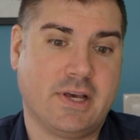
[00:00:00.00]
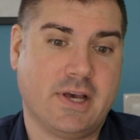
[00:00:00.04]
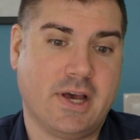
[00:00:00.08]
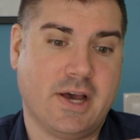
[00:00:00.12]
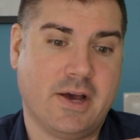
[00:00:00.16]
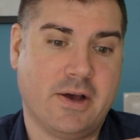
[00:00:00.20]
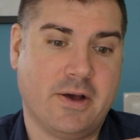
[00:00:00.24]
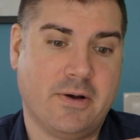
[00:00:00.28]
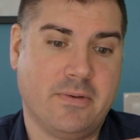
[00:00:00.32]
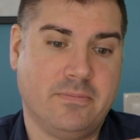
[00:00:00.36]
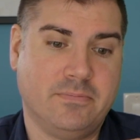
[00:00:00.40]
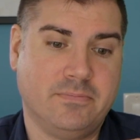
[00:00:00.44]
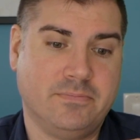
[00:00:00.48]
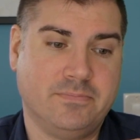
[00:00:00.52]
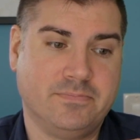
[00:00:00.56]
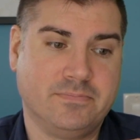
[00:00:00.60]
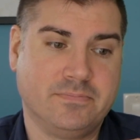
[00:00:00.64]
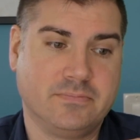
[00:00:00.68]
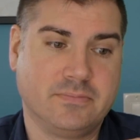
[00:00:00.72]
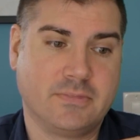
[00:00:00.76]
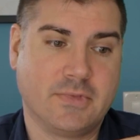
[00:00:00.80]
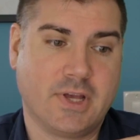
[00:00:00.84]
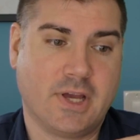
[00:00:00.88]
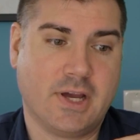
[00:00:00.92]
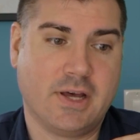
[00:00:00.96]

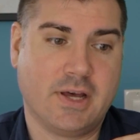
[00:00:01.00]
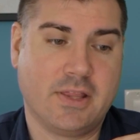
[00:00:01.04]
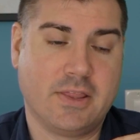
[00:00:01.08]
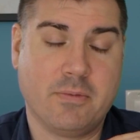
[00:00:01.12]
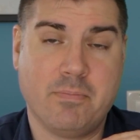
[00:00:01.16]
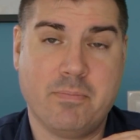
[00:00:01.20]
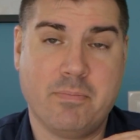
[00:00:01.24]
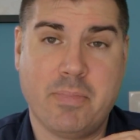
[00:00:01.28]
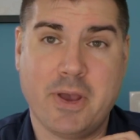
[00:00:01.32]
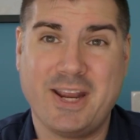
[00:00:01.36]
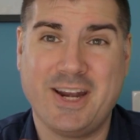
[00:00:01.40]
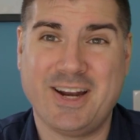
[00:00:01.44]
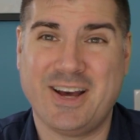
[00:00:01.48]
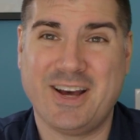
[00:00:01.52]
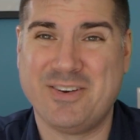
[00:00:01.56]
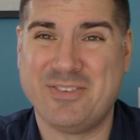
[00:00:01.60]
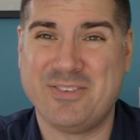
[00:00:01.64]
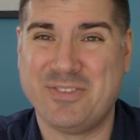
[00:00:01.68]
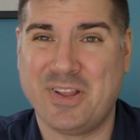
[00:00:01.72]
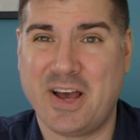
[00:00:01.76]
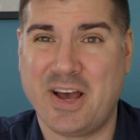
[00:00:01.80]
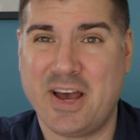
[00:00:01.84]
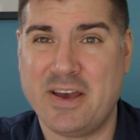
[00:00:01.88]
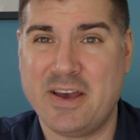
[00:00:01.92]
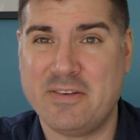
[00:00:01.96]
the beta
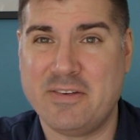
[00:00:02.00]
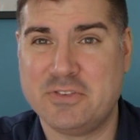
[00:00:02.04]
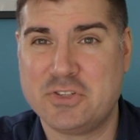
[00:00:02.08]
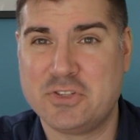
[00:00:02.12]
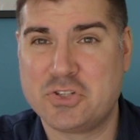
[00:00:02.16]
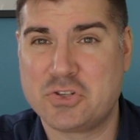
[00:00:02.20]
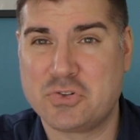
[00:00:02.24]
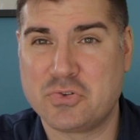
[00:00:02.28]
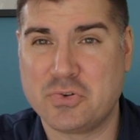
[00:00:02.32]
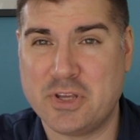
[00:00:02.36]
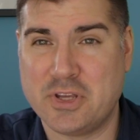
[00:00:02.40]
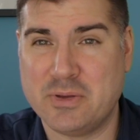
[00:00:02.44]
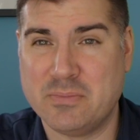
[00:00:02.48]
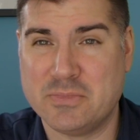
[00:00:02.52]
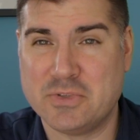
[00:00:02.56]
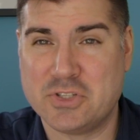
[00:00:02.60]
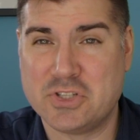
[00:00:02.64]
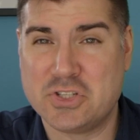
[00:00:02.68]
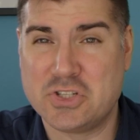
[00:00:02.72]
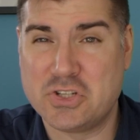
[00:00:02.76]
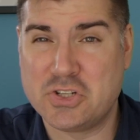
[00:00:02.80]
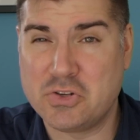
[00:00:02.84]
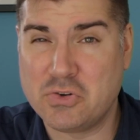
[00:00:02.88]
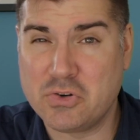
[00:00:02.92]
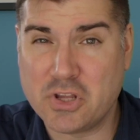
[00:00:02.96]
of Live Stream
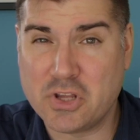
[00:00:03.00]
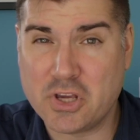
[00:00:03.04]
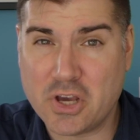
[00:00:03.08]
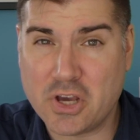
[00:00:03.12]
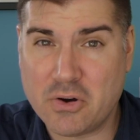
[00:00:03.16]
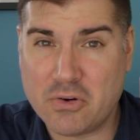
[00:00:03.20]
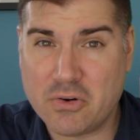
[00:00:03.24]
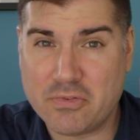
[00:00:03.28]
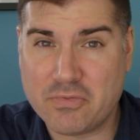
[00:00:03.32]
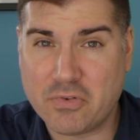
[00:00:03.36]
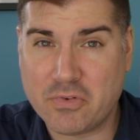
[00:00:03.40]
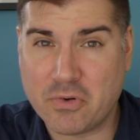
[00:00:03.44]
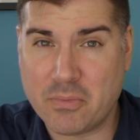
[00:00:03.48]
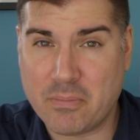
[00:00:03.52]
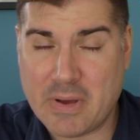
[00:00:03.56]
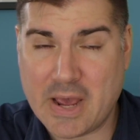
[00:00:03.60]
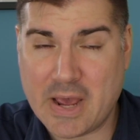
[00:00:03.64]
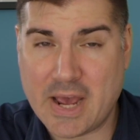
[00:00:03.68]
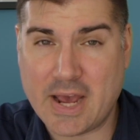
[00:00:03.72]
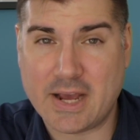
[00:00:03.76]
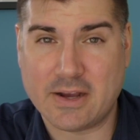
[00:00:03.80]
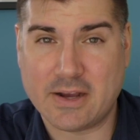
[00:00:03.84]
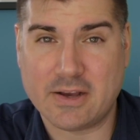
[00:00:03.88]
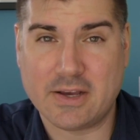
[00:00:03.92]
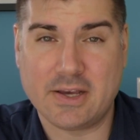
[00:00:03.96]
Studio for
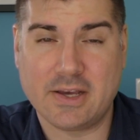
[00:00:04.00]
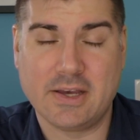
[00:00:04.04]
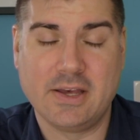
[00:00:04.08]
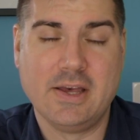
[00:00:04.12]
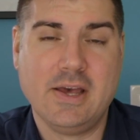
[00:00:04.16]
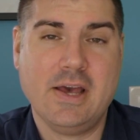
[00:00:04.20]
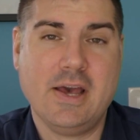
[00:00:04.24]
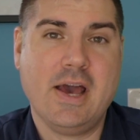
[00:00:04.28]
Mac.